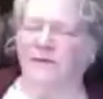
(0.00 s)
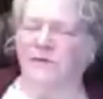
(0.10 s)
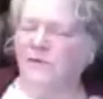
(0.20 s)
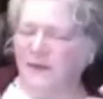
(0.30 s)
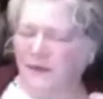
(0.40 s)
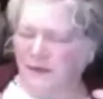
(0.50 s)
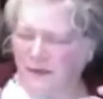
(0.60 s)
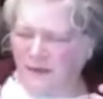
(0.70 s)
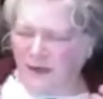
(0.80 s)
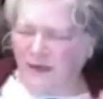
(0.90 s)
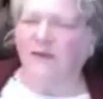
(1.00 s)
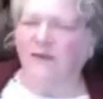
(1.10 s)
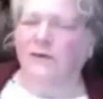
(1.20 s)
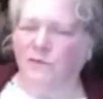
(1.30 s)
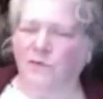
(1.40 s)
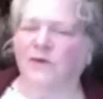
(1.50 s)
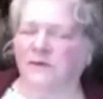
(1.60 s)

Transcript: with getting your work